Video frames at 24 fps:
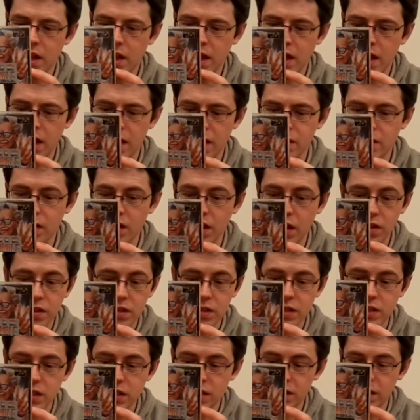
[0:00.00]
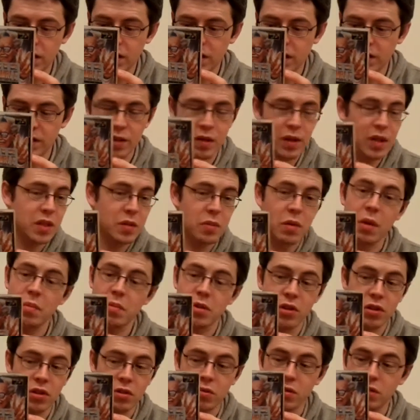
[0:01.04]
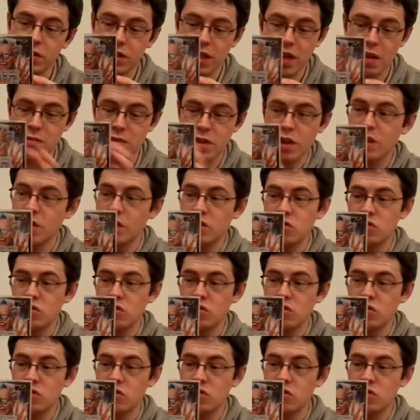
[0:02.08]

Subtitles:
And honestly, it's probably another one of the games